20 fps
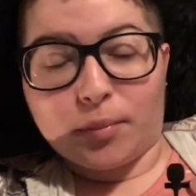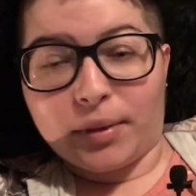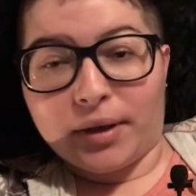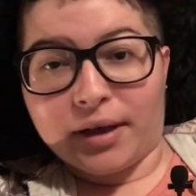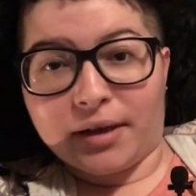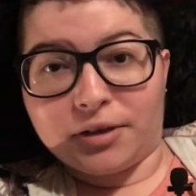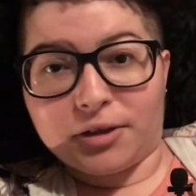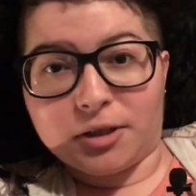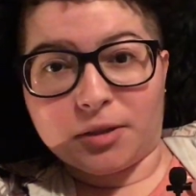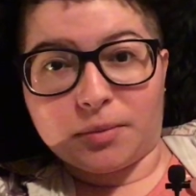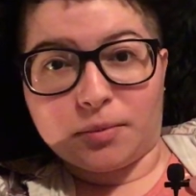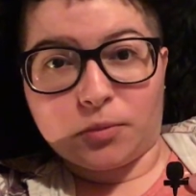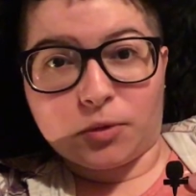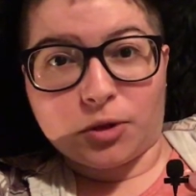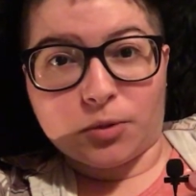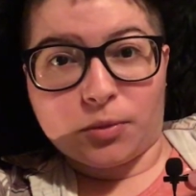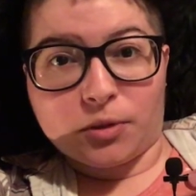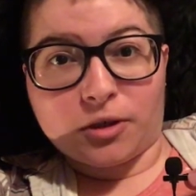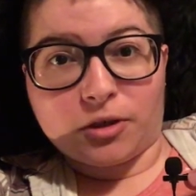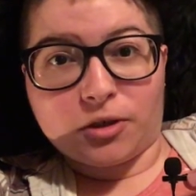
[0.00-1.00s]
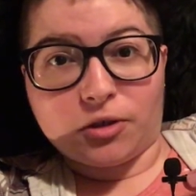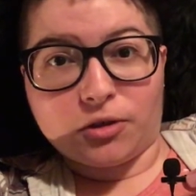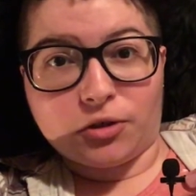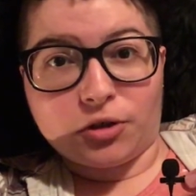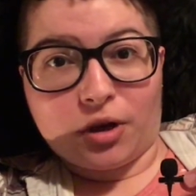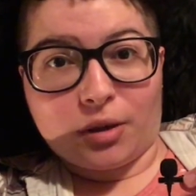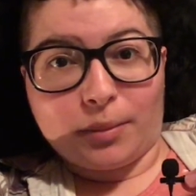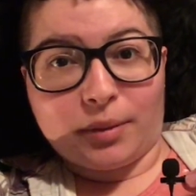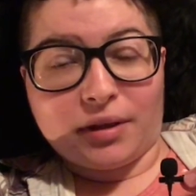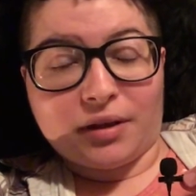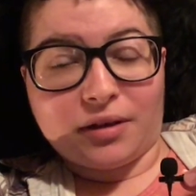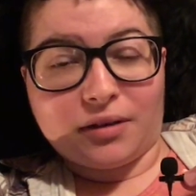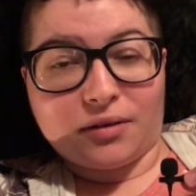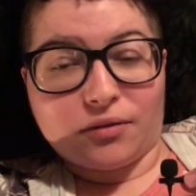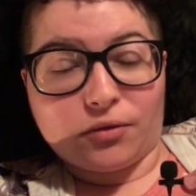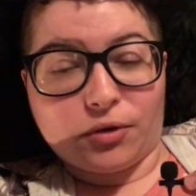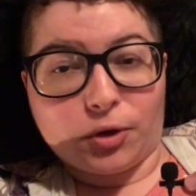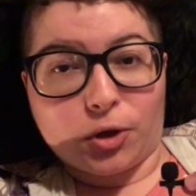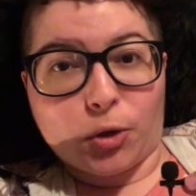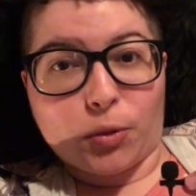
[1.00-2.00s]
But yeah, just wanted to drop in
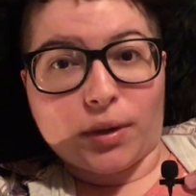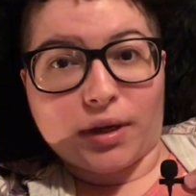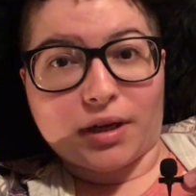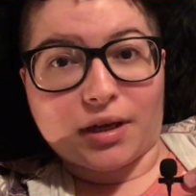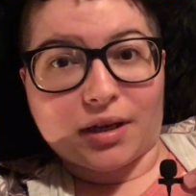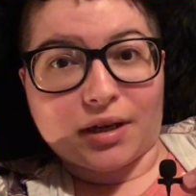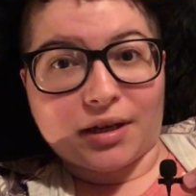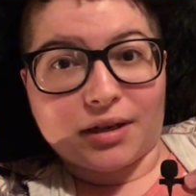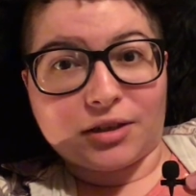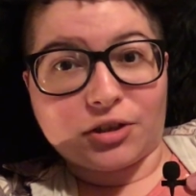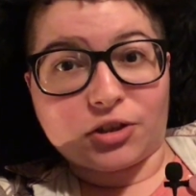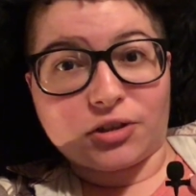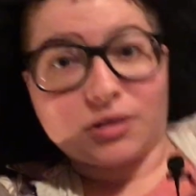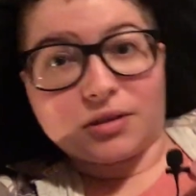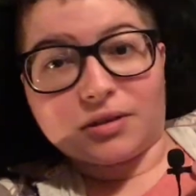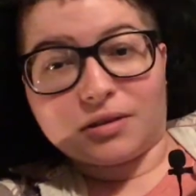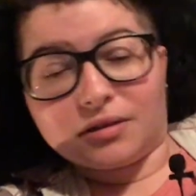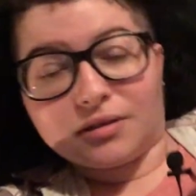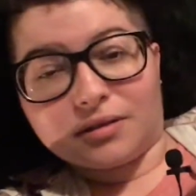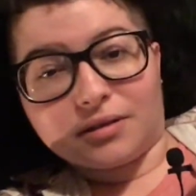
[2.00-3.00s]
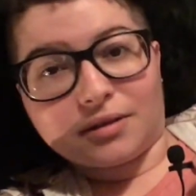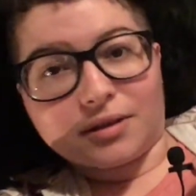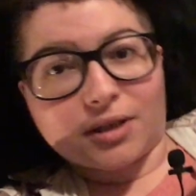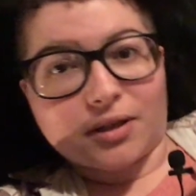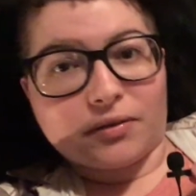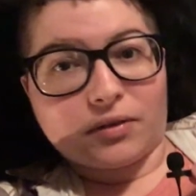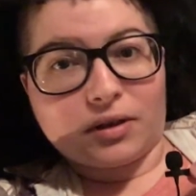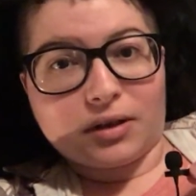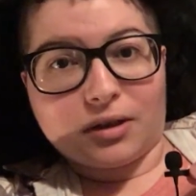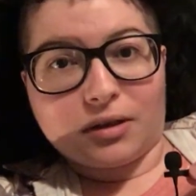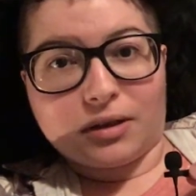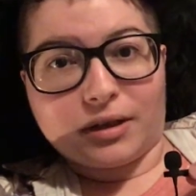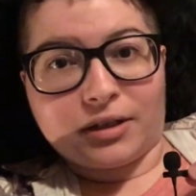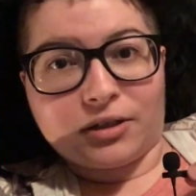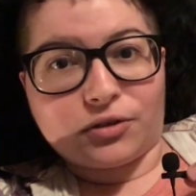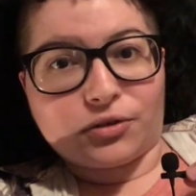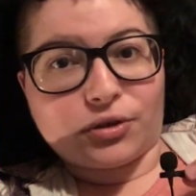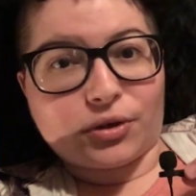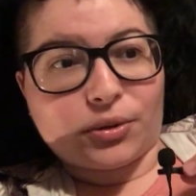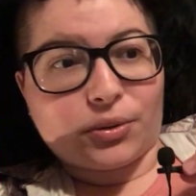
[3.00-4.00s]
real quick and just give a little
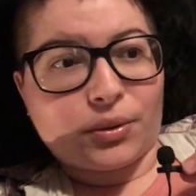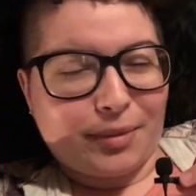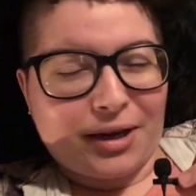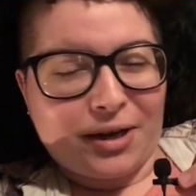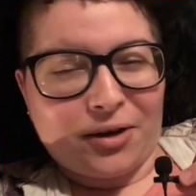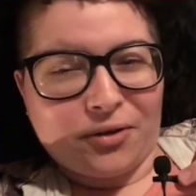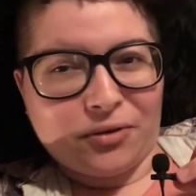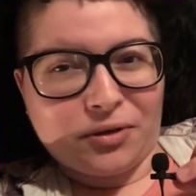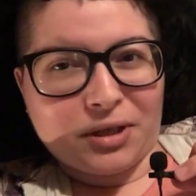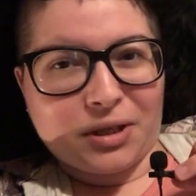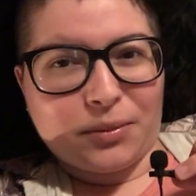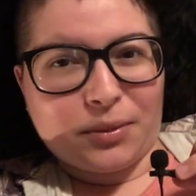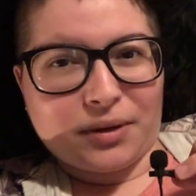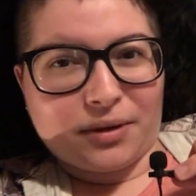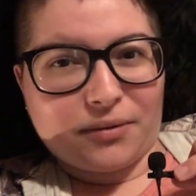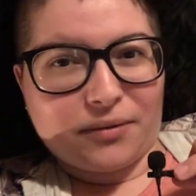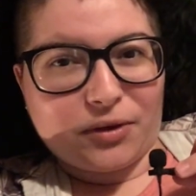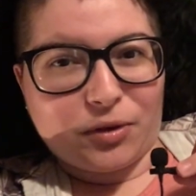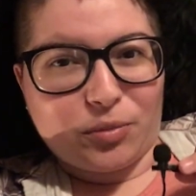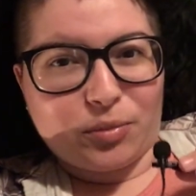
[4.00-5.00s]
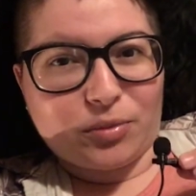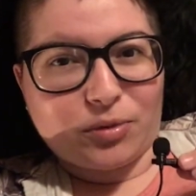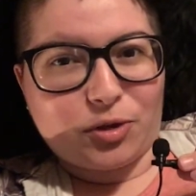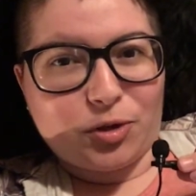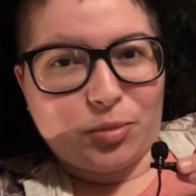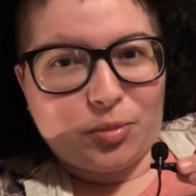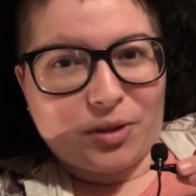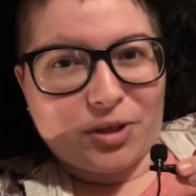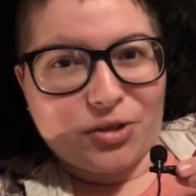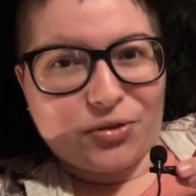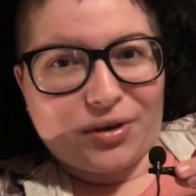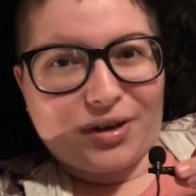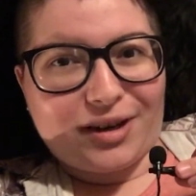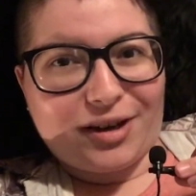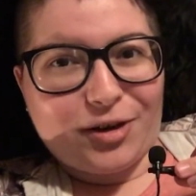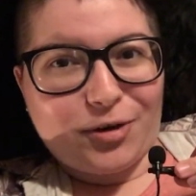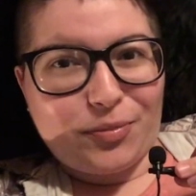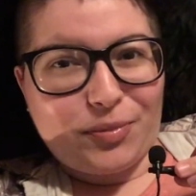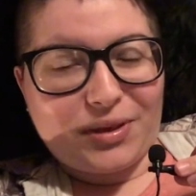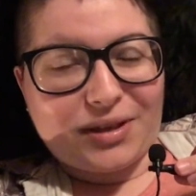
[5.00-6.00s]
intro. I don't really want to film too much right
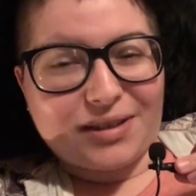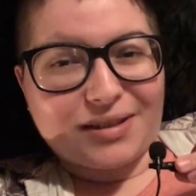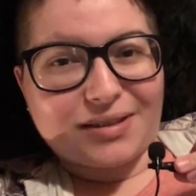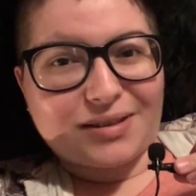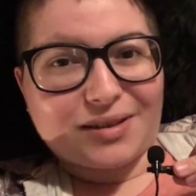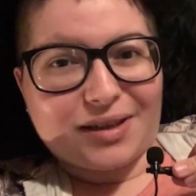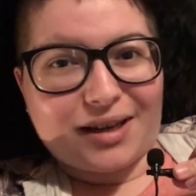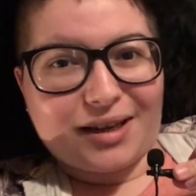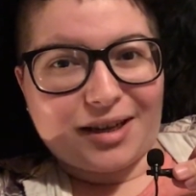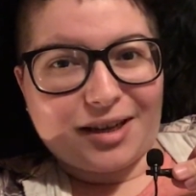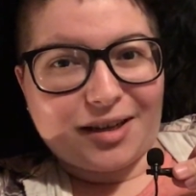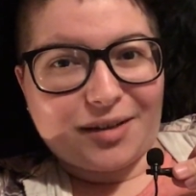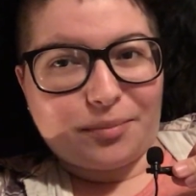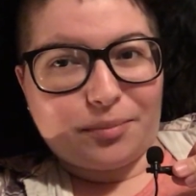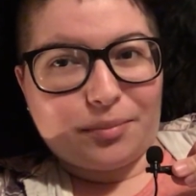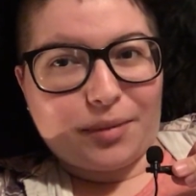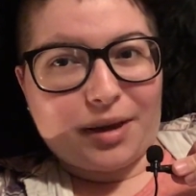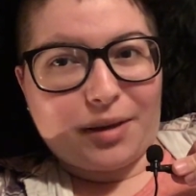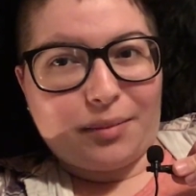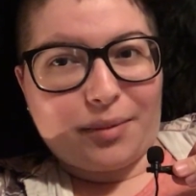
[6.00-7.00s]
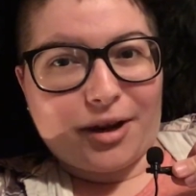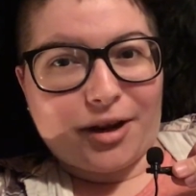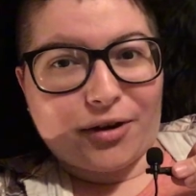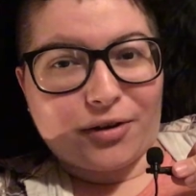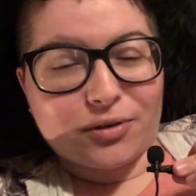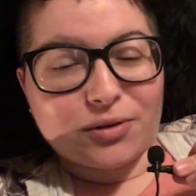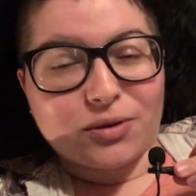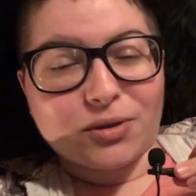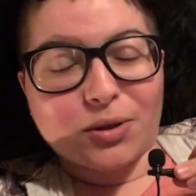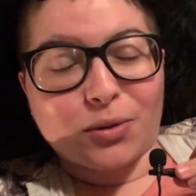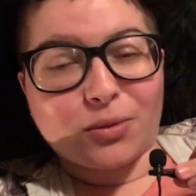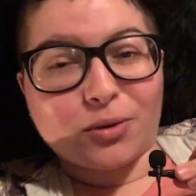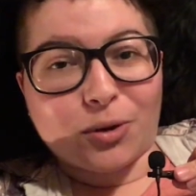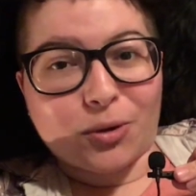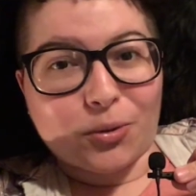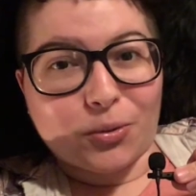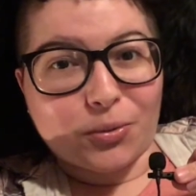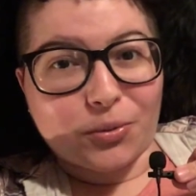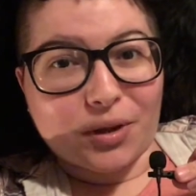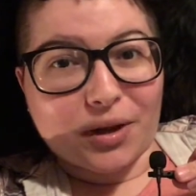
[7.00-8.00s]
now because my parents don't
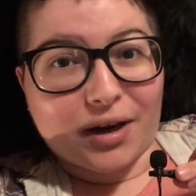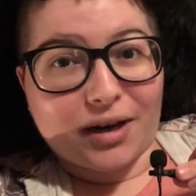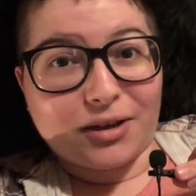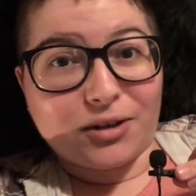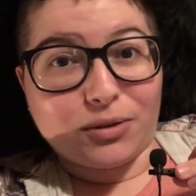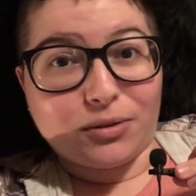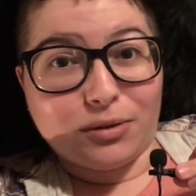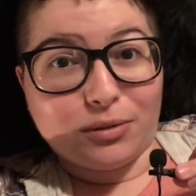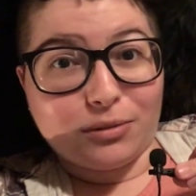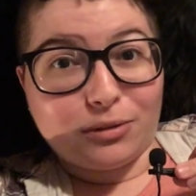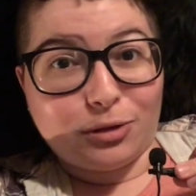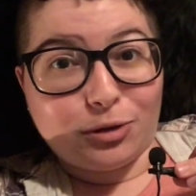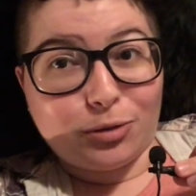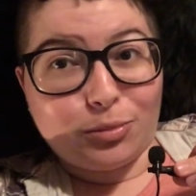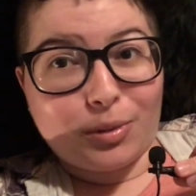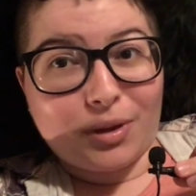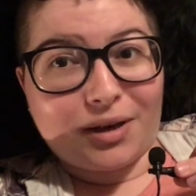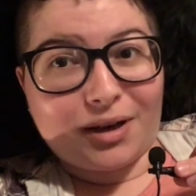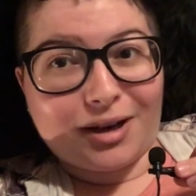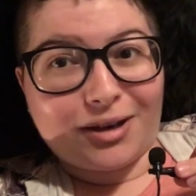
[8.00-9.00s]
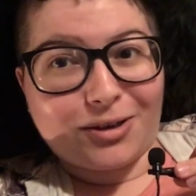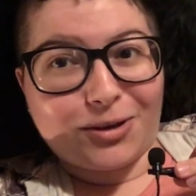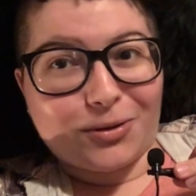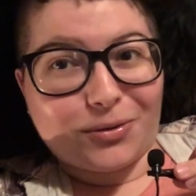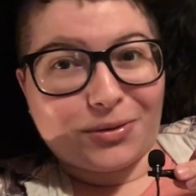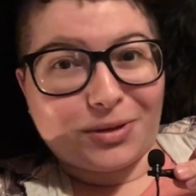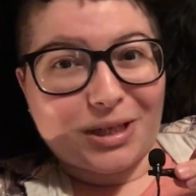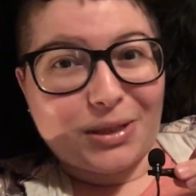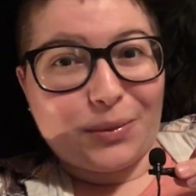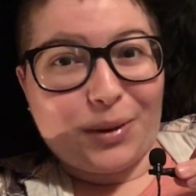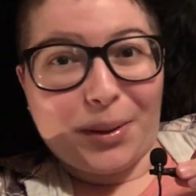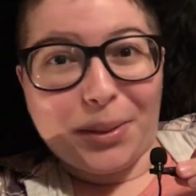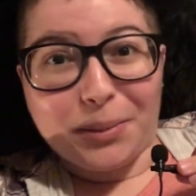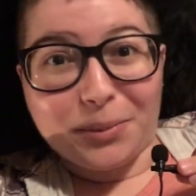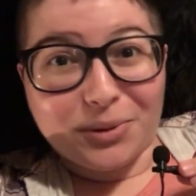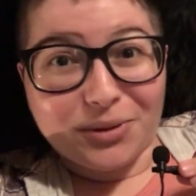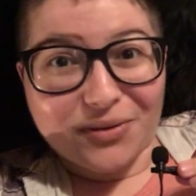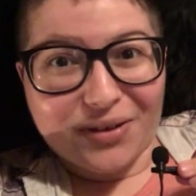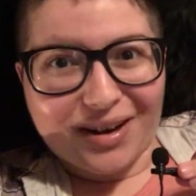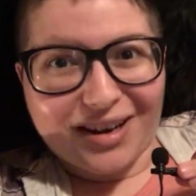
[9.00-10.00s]
know that I do YouTube and I don't really want
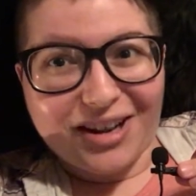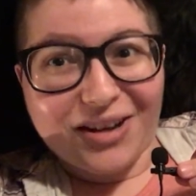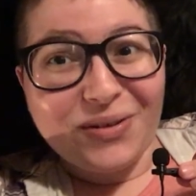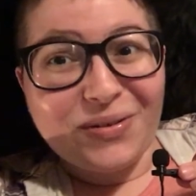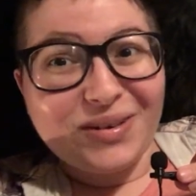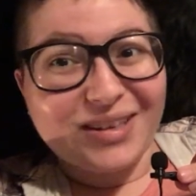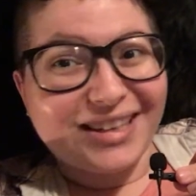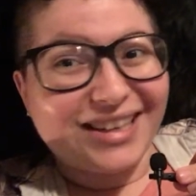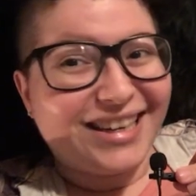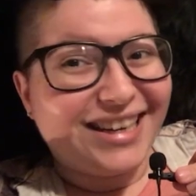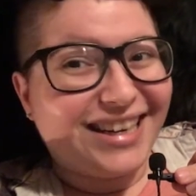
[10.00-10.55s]
them to find out.